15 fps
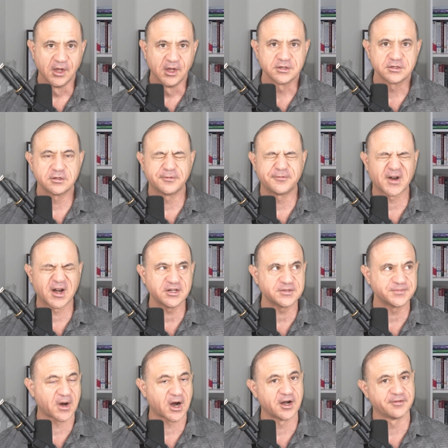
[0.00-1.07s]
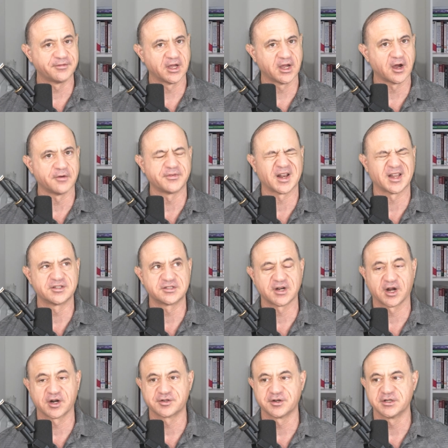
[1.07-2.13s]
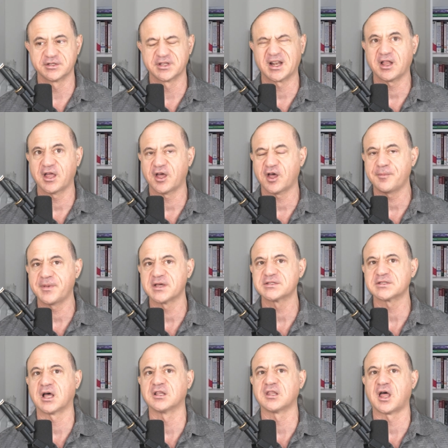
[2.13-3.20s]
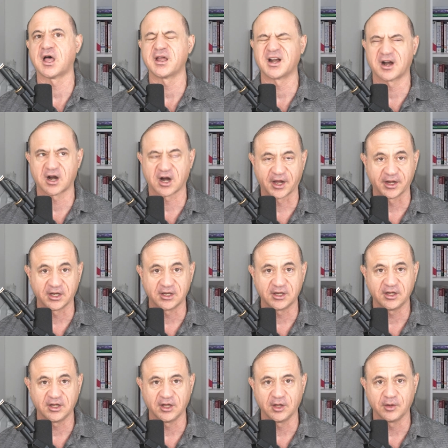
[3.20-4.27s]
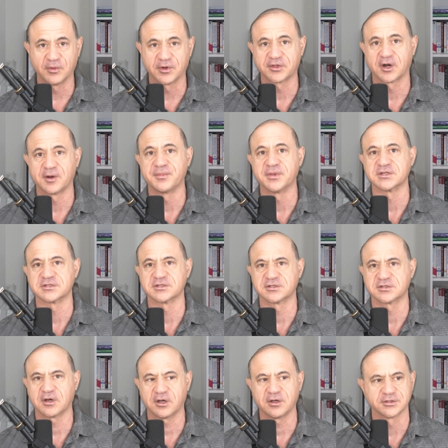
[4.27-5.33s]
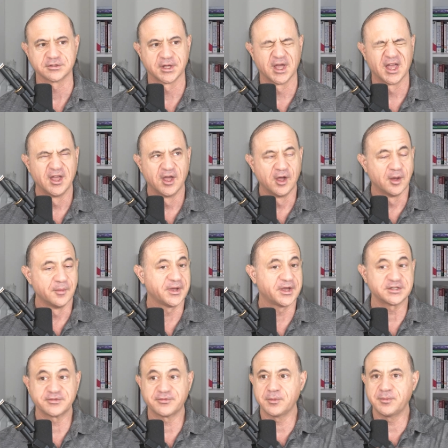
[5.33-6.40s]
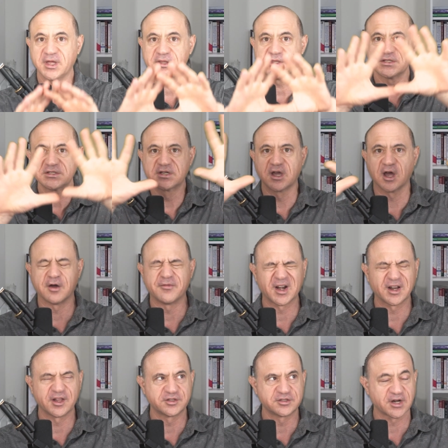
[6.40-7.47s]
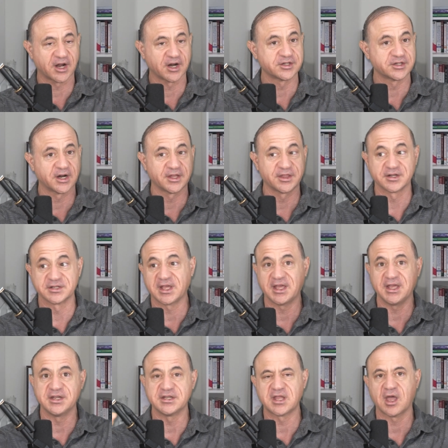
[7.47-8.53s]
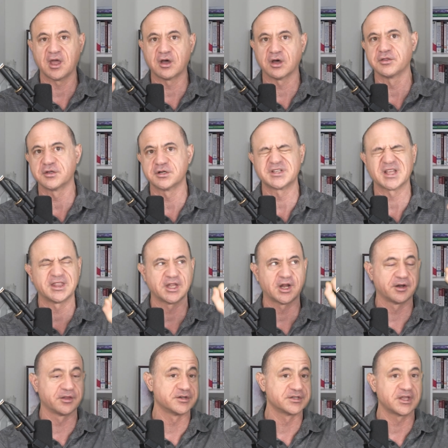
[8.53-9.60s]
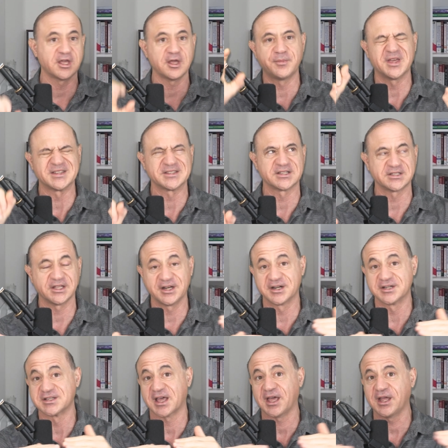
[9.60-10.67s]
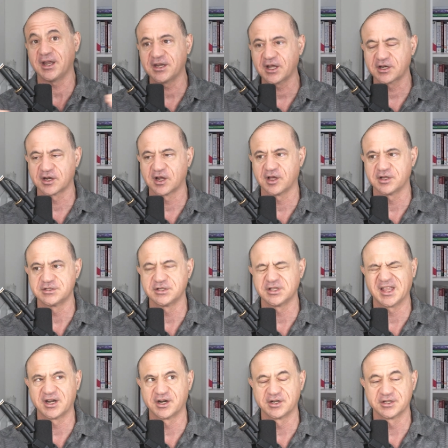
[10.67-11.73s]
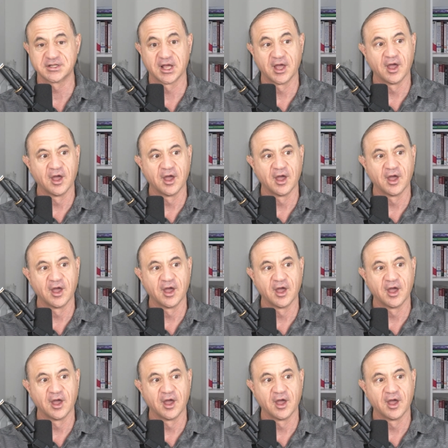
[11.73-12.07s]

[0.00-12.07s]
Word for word: So the first part of the governance structure is it'll help us align our IT with our business goals. Because if we build this governance structure and there's key stakeholders in there and there's key business leaders and technology leaders,